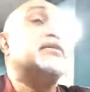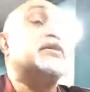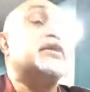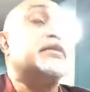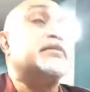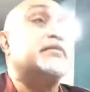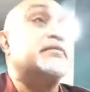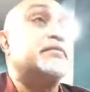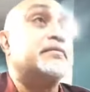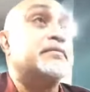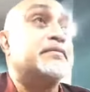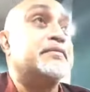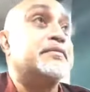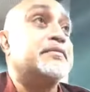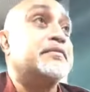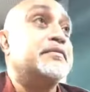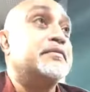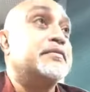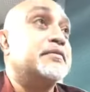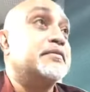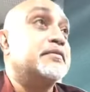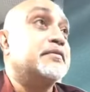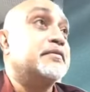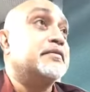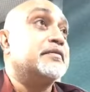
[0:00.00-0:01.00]
Yeah.
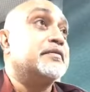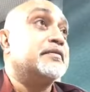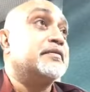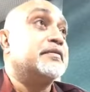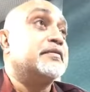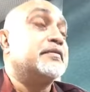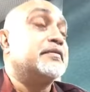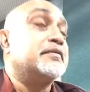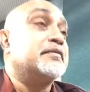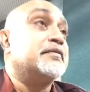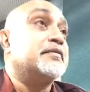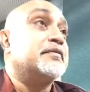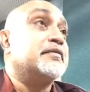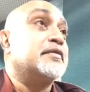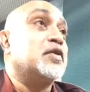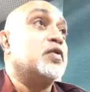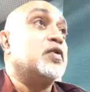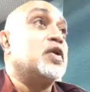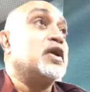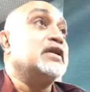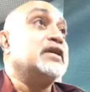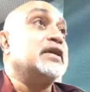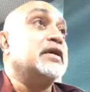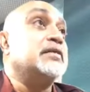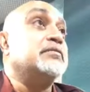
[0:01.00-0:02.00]
One
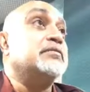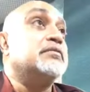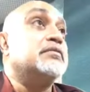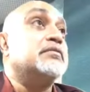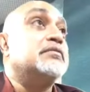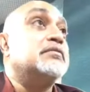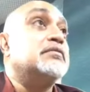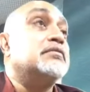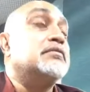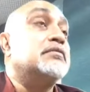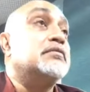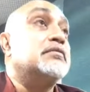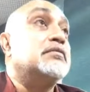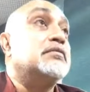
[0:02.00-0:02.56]
time. That string.